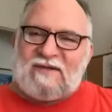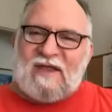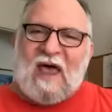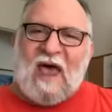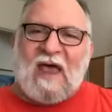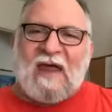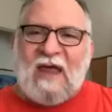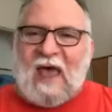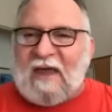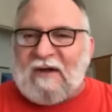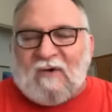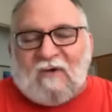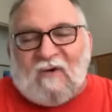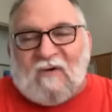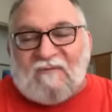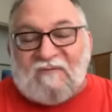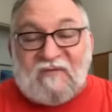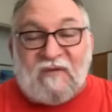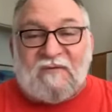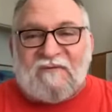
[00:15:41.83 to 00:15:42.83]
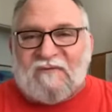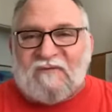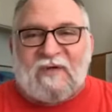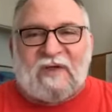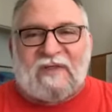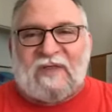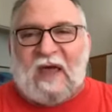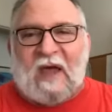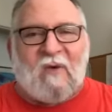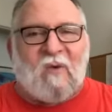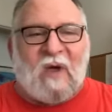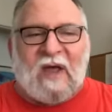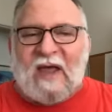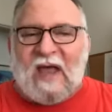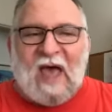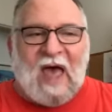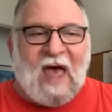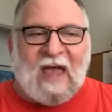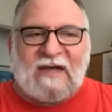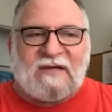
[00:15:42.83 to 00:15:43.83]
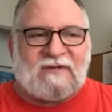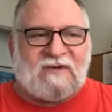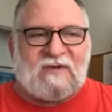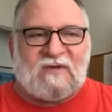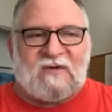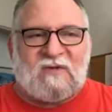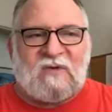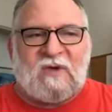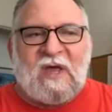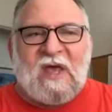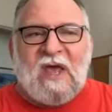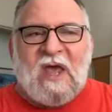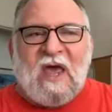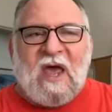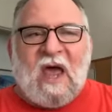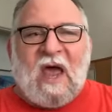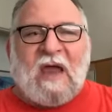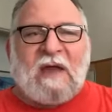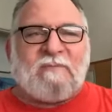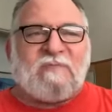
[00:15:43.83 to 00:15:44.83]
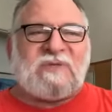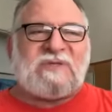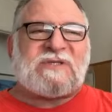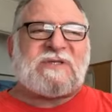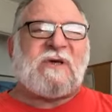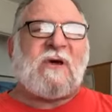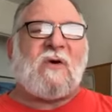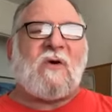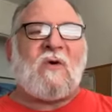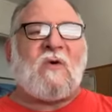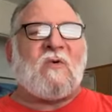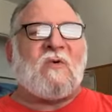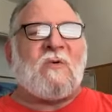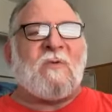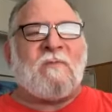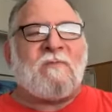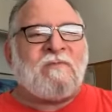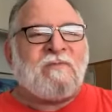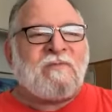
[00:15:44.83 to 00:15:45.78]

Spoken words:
I don't know if you feel that way. I do. I'm so